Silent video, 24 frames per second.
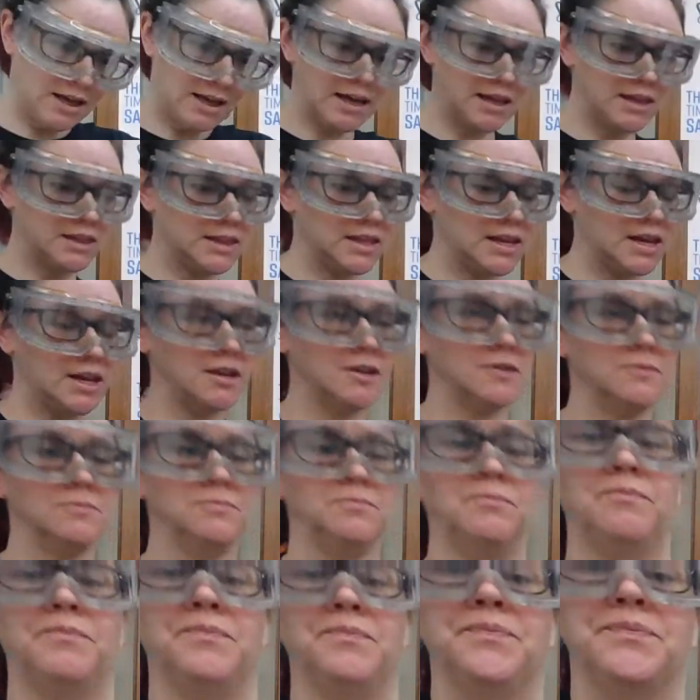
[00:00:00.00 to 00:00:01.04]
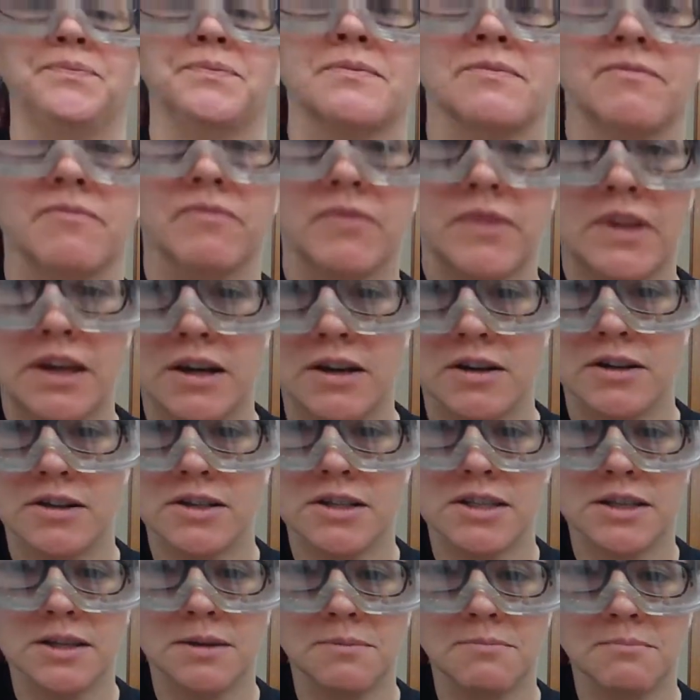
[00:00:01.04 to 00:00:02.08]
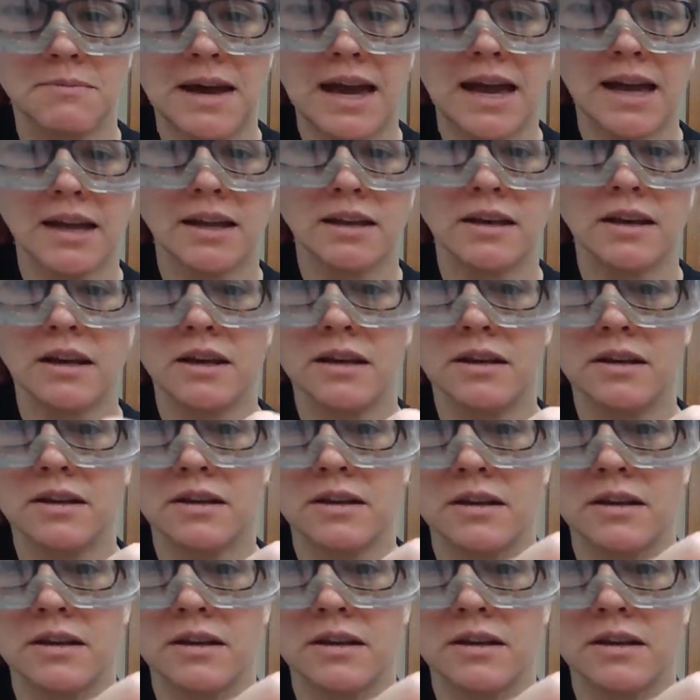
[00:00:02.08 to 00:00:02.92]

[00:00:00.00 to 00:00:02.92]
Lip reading: And then here's the magnet.